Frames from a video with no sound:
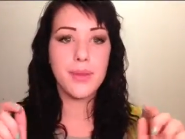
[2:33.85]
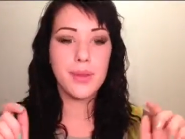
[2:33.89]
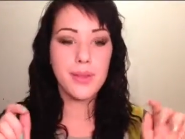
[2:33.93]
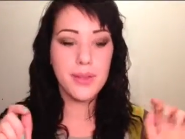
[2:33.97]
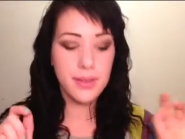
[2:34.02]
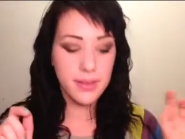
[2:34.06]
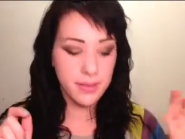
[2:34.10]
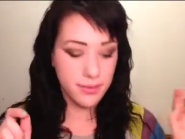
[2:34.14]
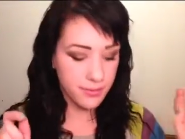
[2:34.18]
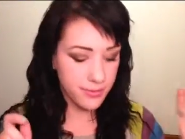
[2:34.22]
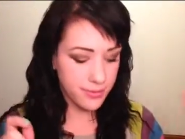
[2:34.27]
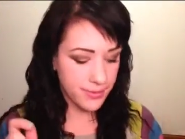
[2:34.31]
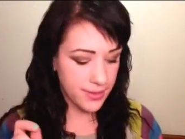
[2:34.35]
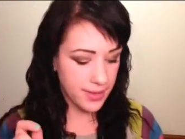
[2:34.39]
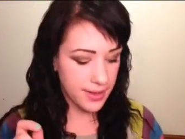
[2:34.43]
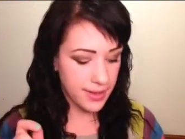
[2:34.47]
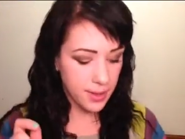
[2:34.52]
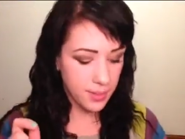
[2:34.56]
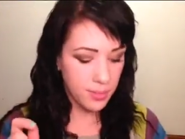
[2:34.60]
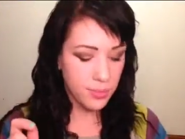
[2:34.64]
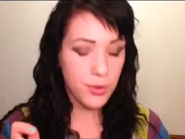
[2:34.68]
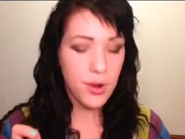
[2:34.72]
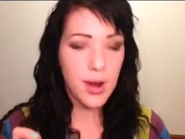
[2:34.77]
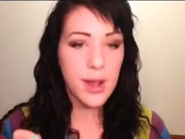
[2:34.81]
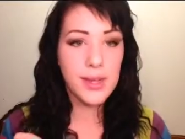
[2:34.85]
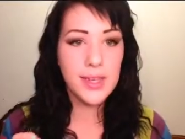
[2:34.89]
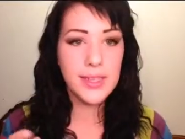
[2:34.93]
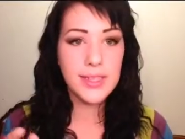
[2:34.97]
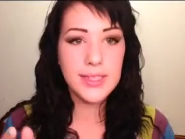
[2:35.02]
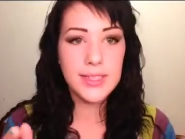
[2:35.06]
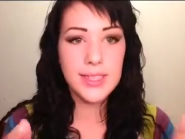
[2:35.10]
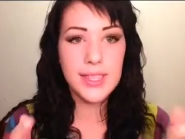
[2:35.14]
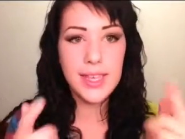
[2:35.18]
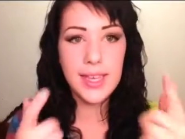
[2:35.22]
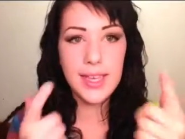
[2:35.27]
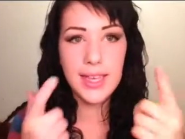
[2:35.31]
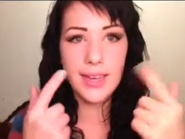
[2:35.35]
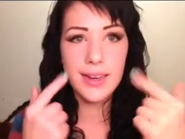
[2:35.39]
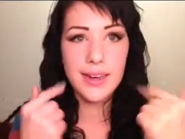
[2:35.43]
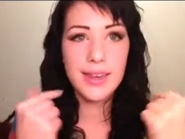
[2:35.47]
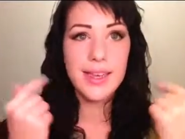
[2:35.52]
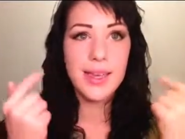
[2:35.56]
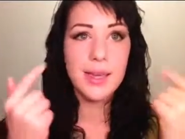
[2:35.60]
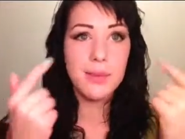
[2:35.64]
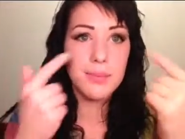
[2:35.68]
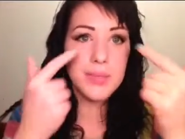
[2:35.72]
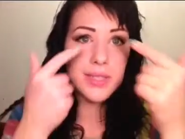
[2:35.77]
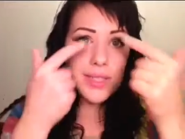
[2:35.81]
of the product and
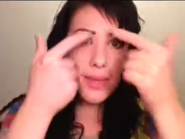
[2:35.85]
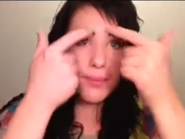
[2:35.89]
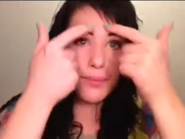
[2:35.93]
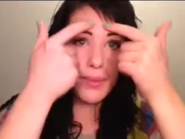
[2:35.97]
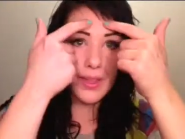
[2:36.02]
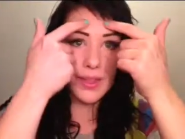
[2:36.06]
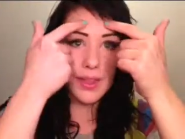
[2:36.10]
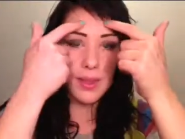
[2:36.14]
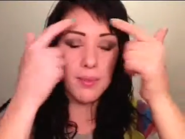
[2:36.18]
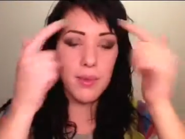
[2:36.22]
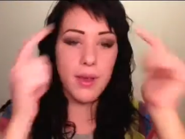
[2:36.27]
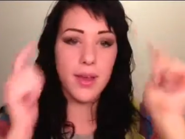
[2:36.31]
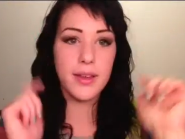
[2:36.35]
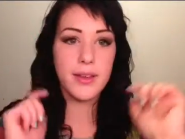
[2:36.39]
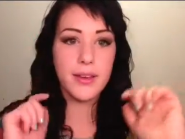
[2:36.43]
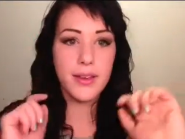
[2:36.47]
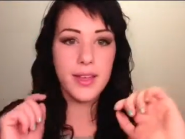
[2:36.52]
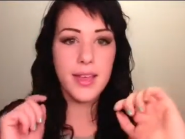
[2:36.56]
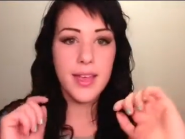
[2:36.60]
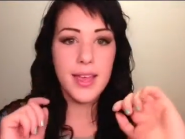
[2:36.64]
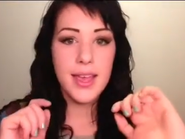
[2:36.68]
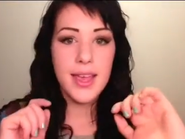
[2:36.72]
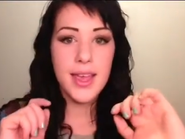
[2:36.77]
keep snapping them on.